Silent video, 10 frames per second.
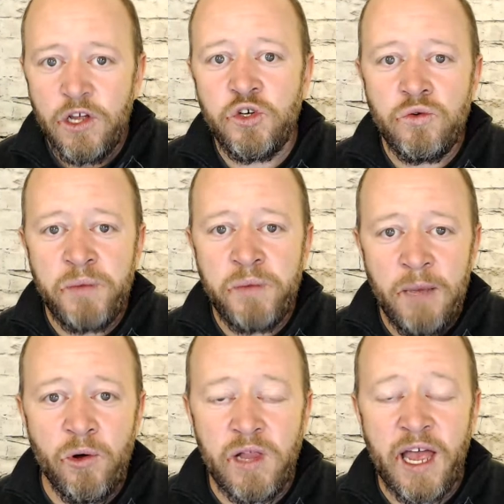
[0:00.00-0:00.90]
to
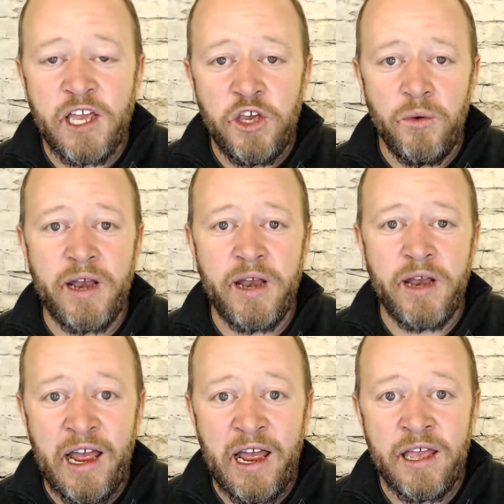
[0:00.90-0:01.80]
people like you and
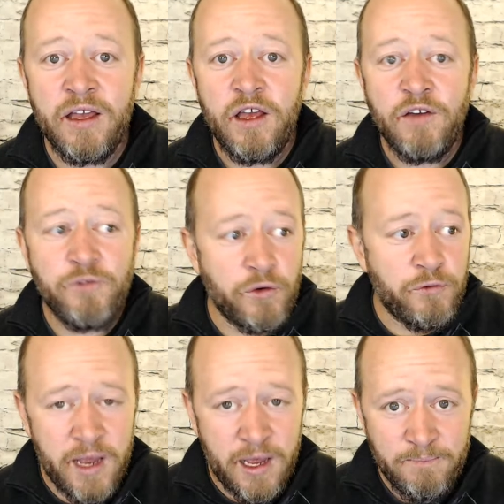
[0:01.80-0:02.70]
I for
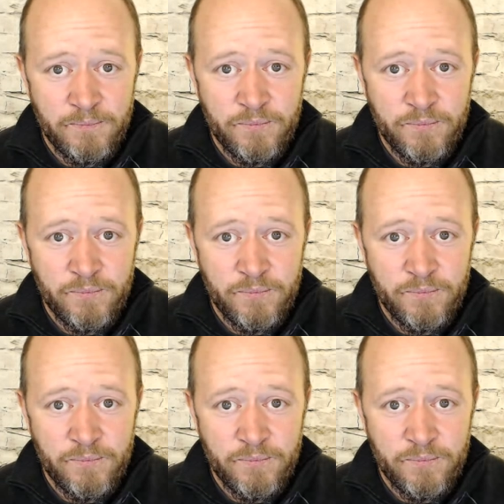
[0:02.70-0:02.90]
free.